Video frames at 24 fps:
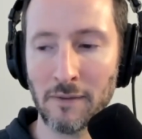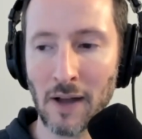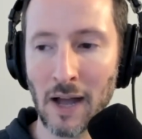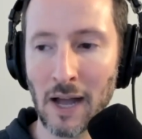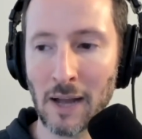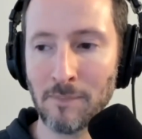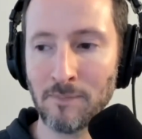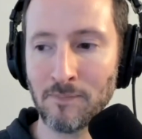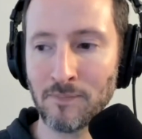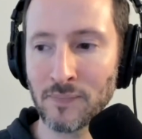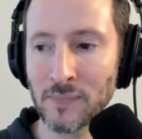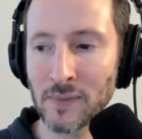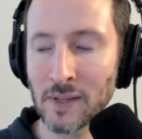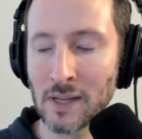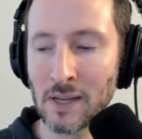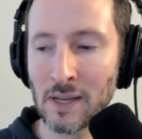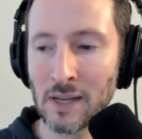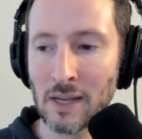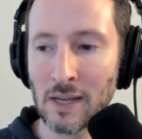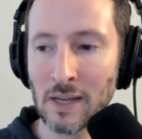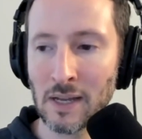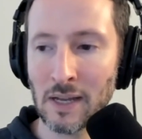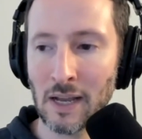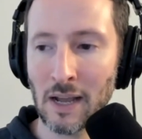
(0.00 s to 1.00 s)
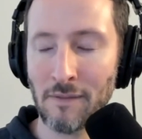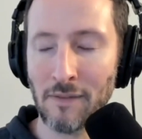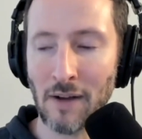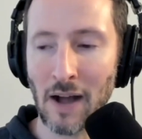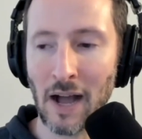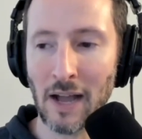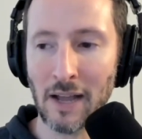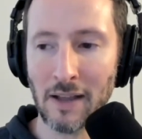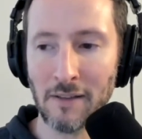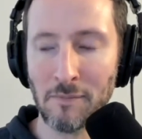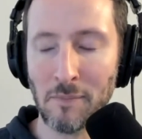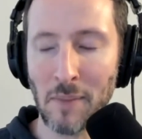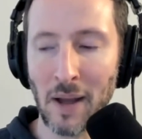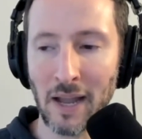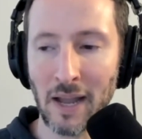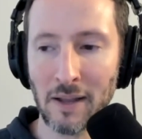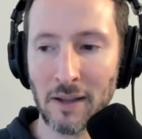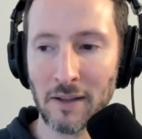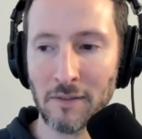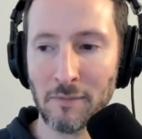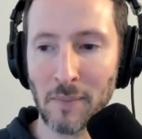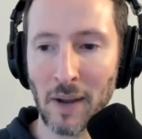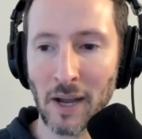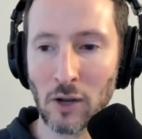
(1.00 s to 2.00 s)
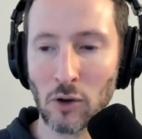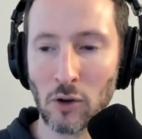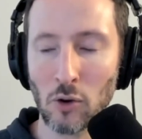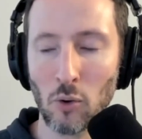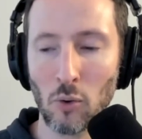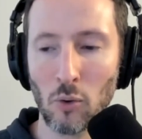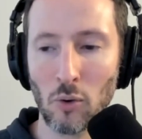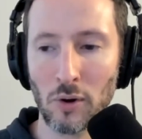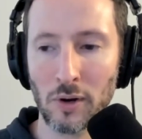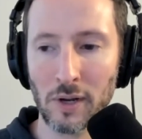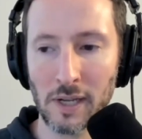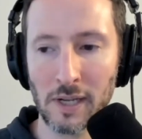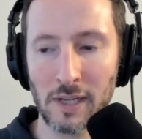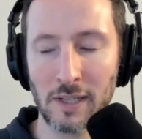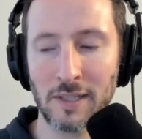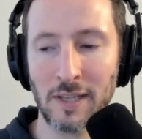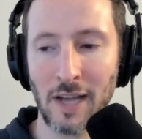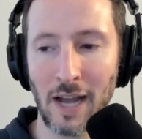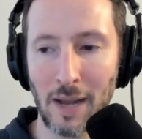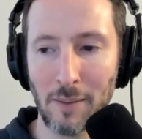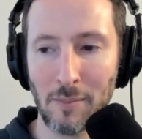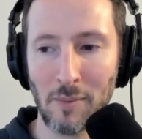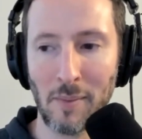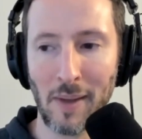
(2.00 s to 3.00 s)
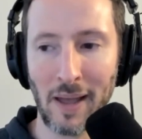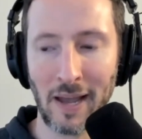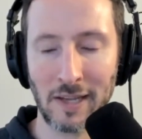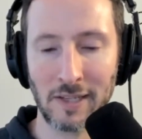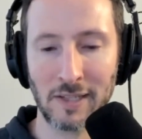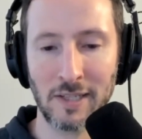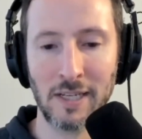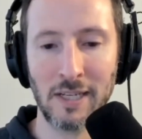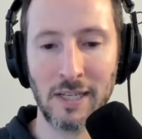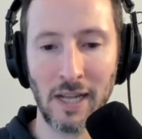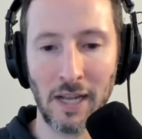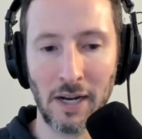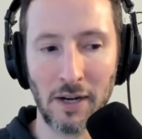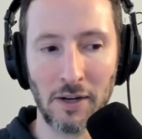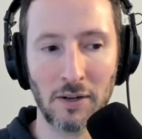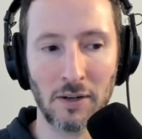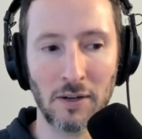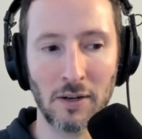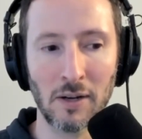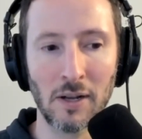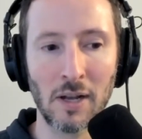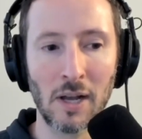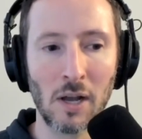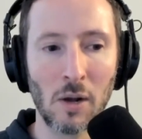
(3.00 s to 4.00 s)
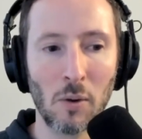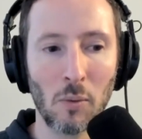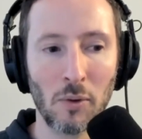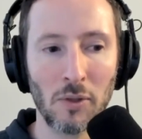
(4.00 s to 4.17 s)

If my core is I'm a magazine editor,